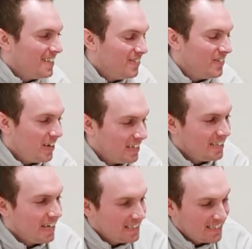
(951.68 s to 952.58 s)
Have you had a
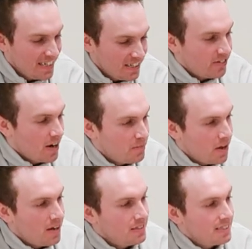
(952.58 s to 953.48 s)
nice day at
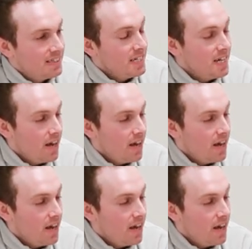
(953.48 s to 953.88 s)
Grandma's?